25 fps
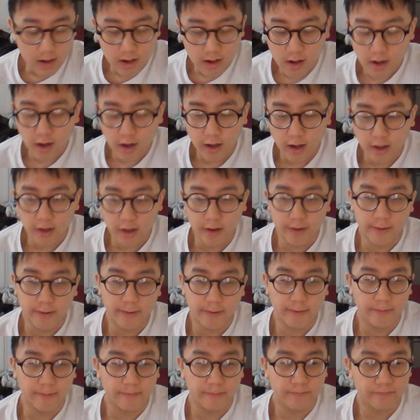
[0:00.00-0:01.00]

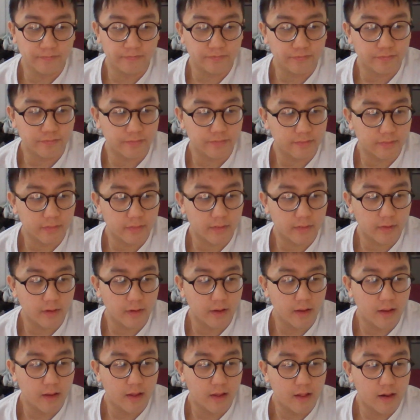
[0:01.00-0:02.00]

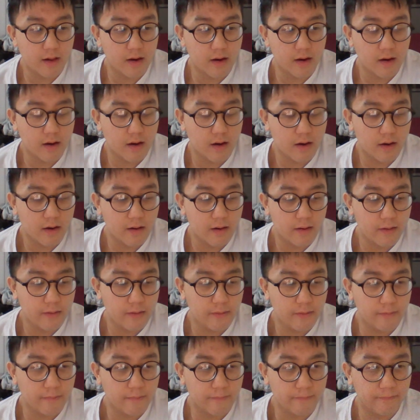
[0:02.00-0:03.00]

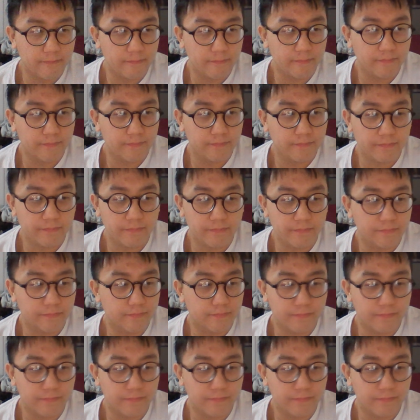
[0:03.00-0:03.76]
Nobody speaks.